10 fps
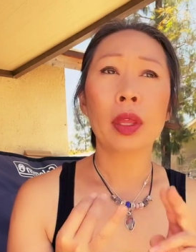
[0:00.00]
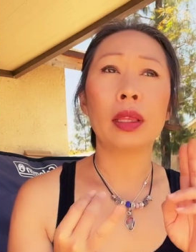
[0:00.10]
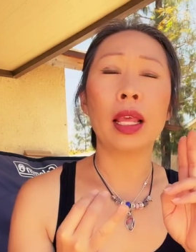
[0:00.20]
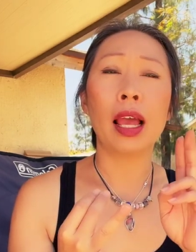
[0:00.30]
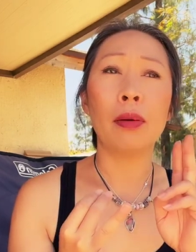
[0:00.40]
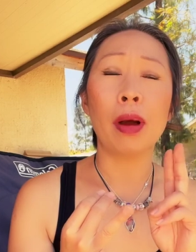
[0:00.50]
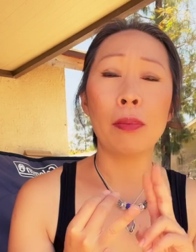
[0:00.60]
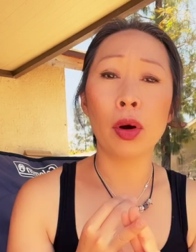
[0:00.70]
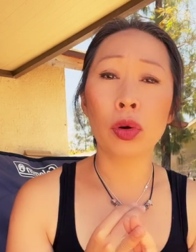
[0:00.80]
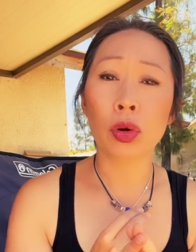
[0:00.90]
then my
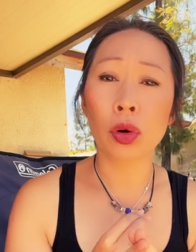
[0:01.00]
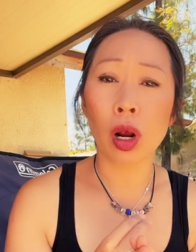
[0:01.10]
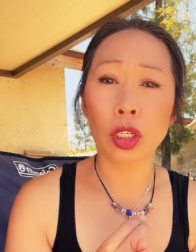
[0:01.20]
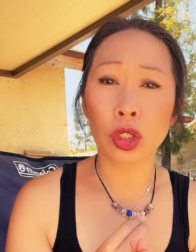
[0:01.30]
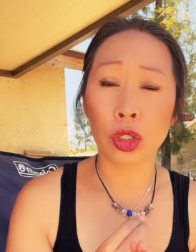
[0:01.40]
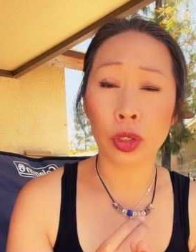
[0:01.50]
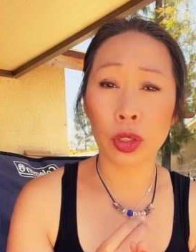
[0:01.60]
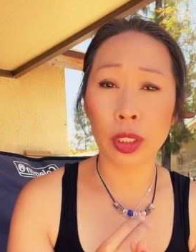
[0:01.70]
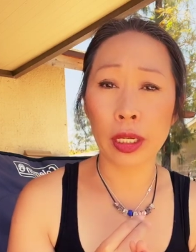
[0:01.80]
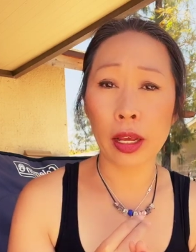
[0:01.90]
motocross
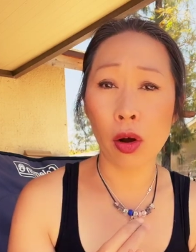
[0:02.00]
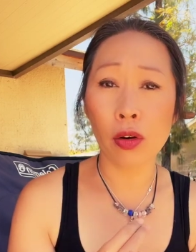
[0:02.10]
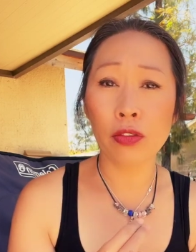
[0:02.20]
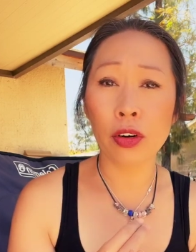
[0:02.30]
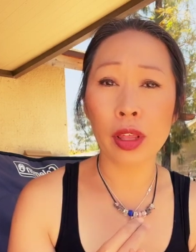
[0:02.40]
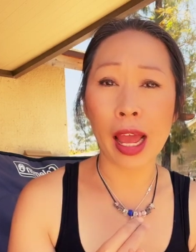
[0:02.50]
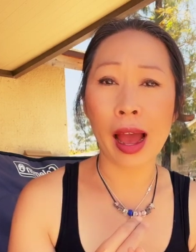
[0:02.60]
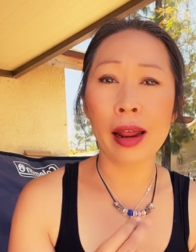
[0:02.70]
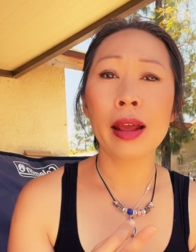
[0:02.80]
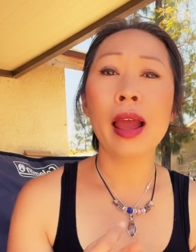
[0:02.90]
jersey over
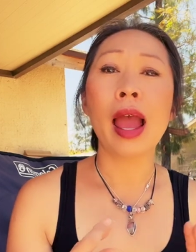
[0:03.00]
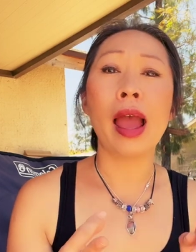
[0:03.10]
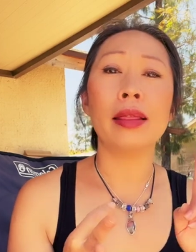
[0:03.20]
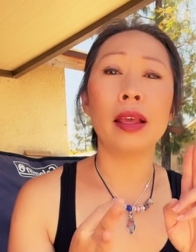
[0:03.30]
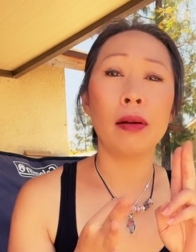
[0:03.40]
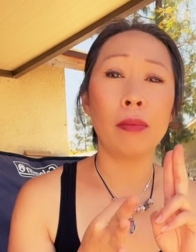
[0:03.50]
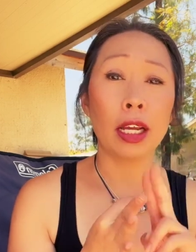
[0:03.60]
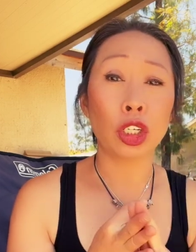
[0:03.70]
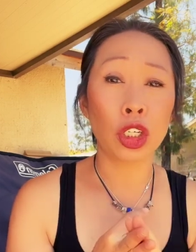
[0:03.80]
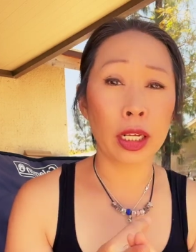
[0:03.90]
that, and then my
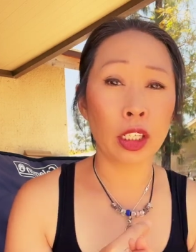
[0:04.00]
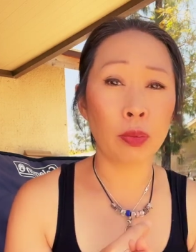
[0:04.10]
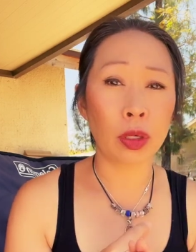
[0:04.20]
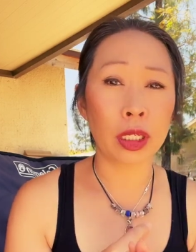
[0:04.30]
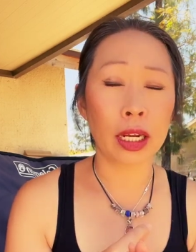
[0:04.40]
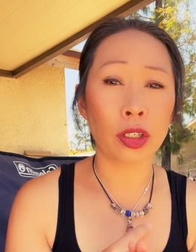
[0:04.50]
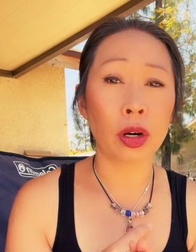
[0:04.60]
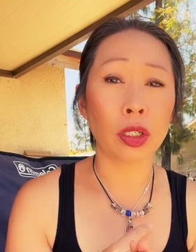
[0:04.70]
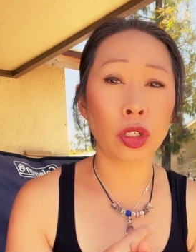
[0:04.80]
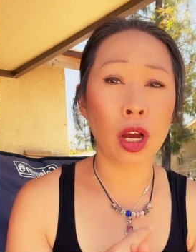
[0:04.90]
chest protector
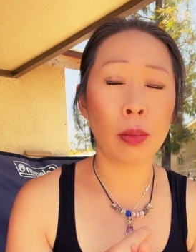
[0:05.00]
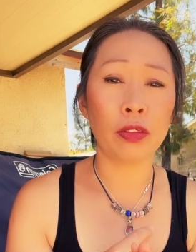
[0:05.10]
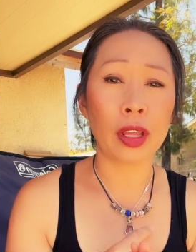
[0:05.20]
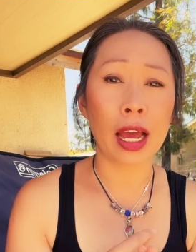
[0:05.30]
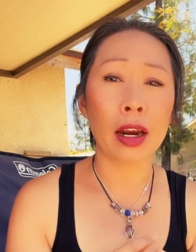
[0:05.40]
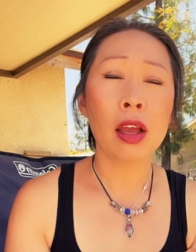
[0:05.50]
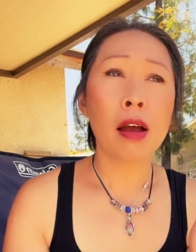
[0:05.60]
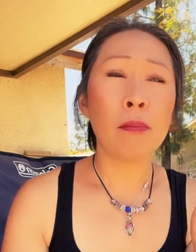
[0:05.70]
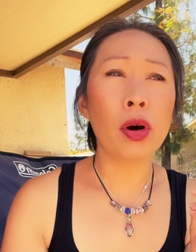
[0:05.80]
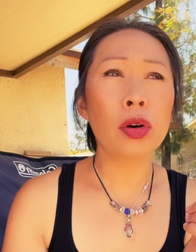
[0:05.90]
on top of that.
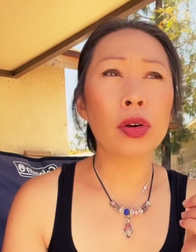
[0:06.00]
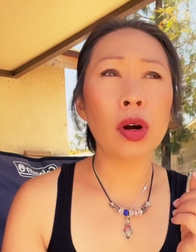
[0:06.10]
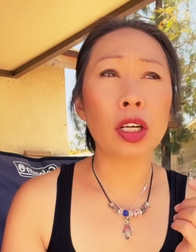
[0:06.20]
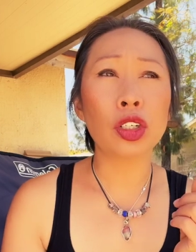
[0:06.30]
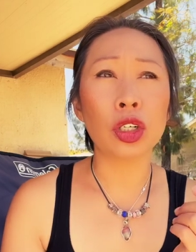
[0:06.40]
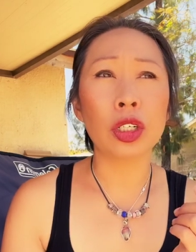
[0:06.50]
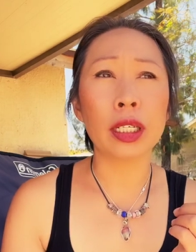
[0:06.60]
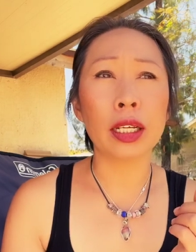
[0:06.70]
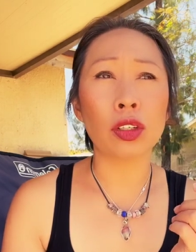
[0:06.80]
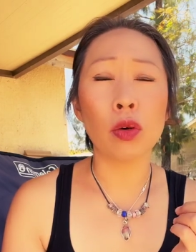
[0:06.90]
Motocross
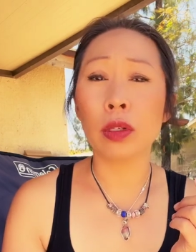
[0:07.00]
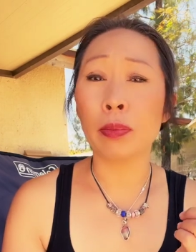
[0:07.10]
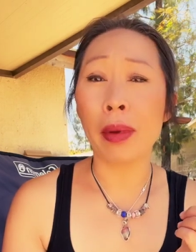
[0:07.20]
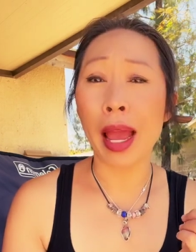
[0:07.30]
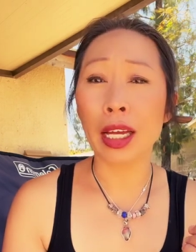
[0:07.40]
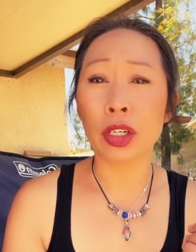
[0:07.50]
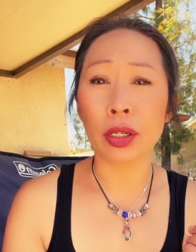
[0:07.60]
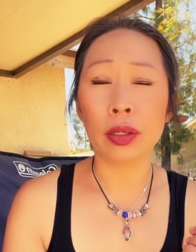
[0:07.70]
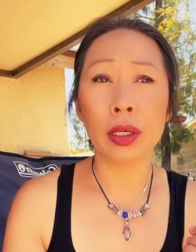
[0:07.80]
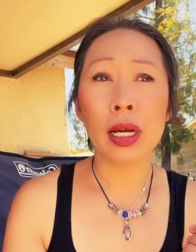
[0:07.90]
jersey is almost
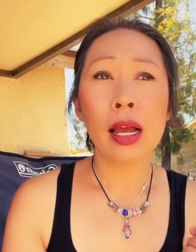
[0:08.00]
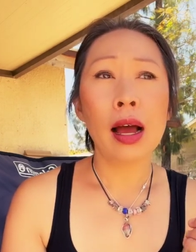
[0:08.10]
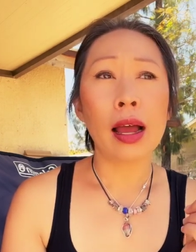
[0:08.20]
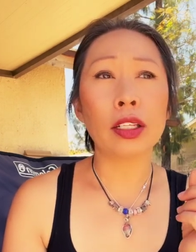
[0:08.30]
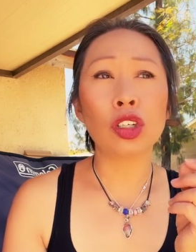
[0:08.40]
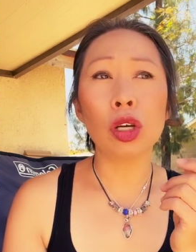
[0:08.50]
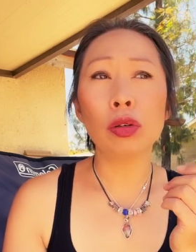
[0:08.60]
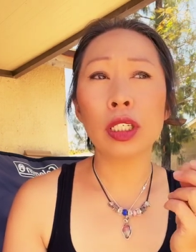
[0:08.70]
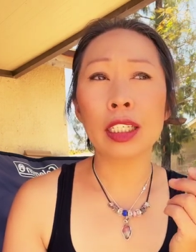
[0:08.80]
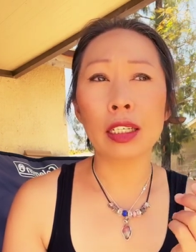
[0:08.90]
magical. It's so
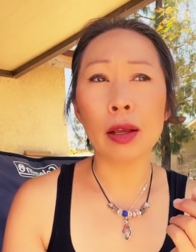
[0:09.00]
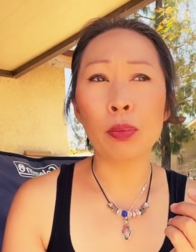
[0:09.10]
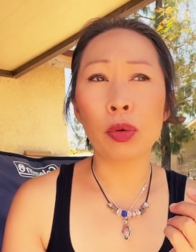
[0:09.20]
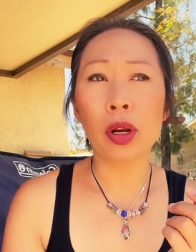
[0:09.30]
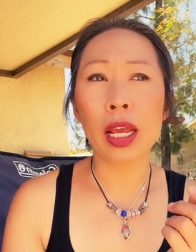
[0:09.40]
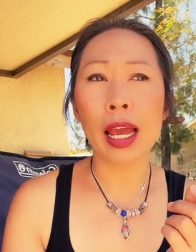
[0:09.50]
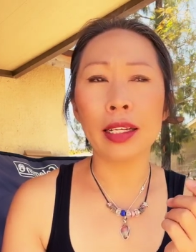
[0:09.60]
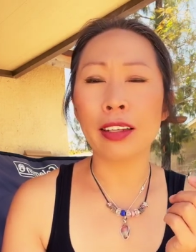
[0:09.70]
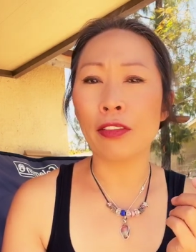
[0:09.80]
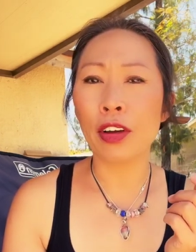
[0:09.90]
slippery, and
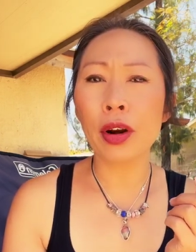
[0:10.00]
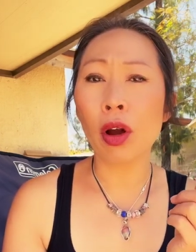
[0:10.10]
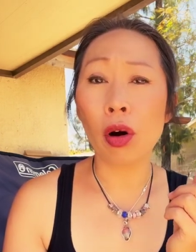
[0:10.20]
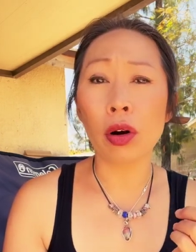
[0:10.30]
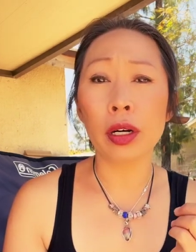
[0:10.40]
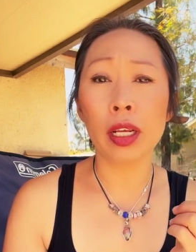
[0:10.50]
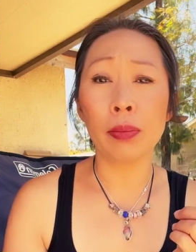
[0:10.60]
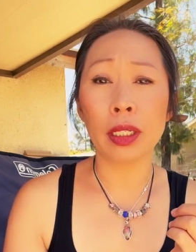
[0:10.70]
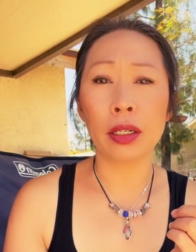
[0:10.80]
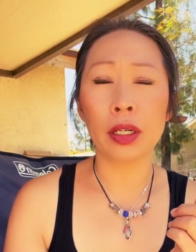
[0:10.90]
it's a very hardy
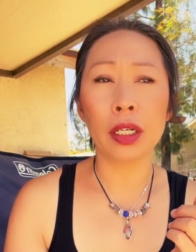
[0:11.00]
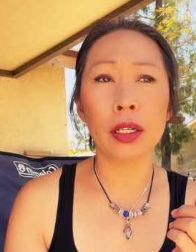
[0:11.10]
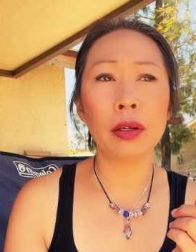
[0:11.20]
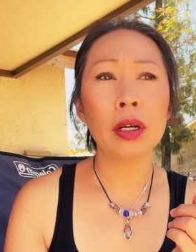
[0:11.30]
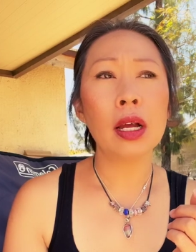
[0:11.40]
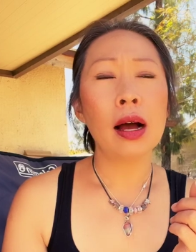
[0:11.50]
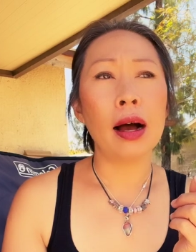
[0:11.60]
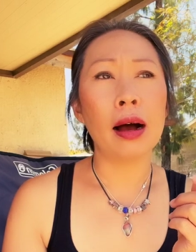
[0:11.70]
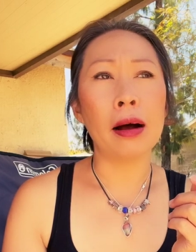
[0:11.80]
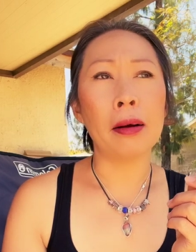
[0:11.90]
material.
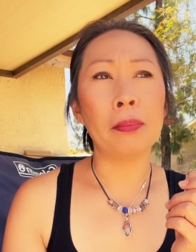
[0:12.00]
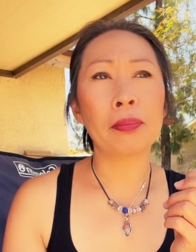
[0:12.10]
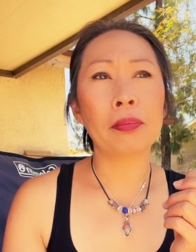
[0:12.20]
And